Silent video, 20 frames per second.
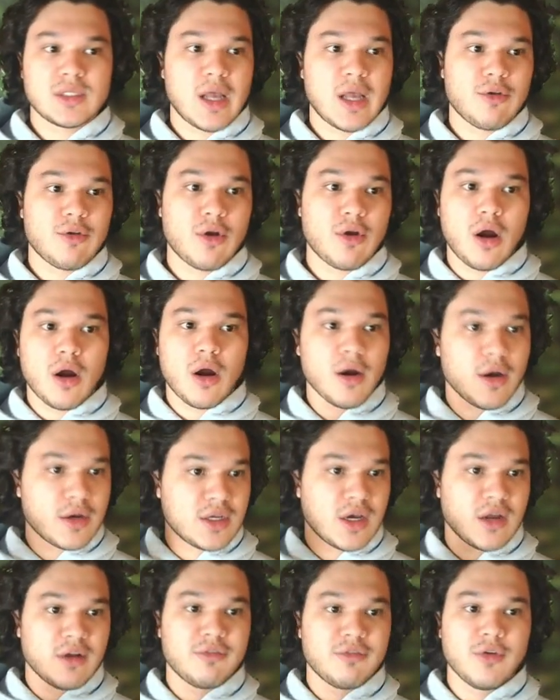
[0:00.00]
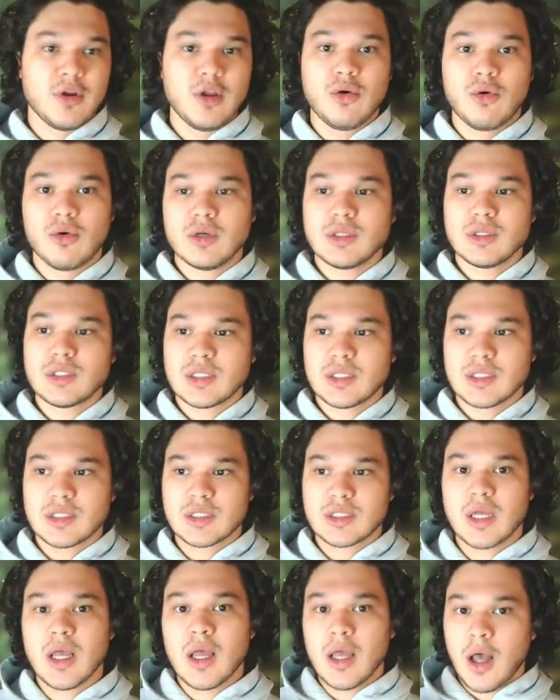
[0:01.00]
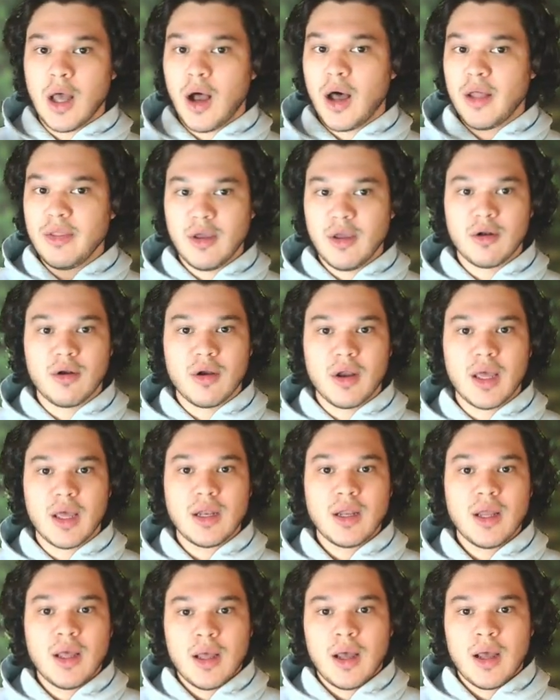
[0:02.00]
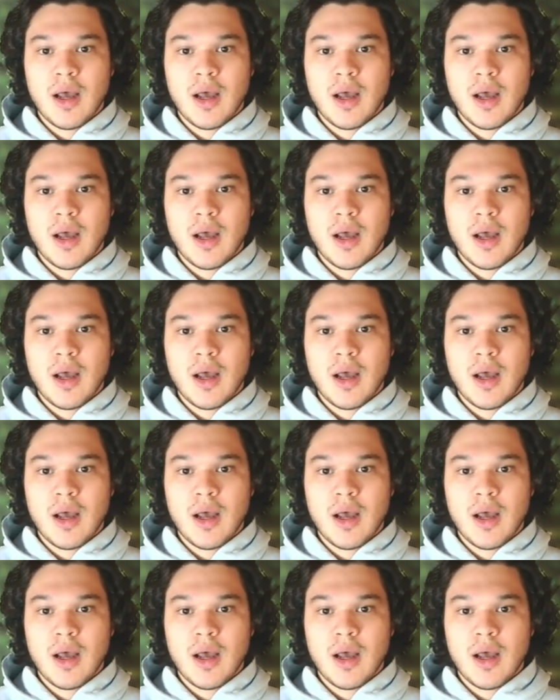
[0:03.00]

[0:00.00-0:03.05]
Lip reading: Now, there are a ton of free courses on the internet.